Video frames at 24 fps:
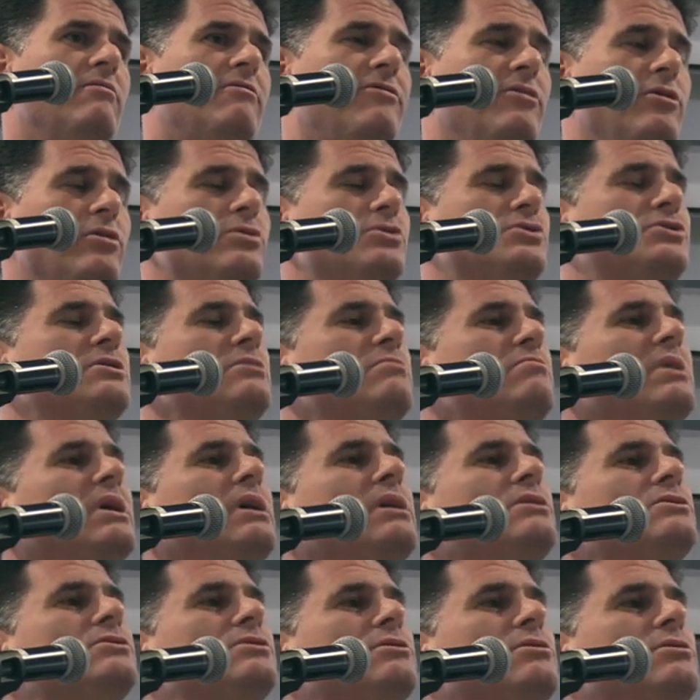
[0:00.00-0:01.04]
First, it
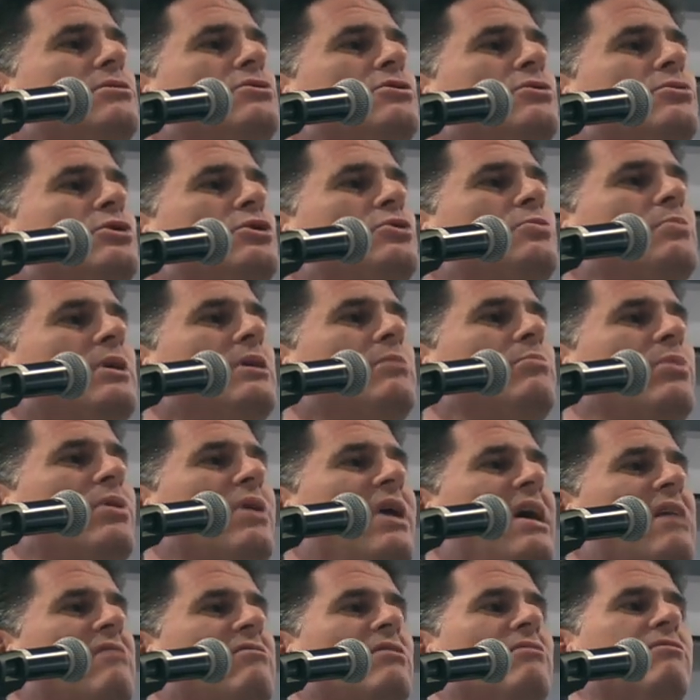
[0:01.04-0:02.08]
means that the Jewish people
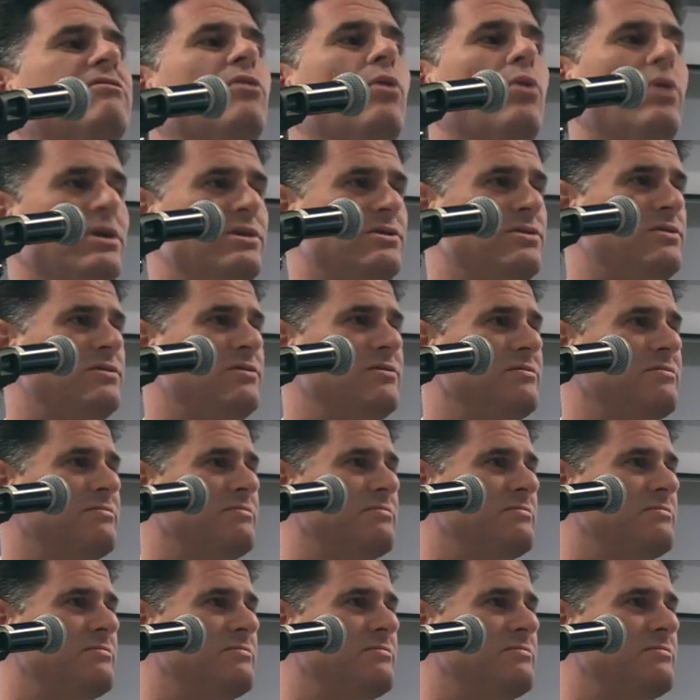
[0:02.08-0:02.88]
have a voice.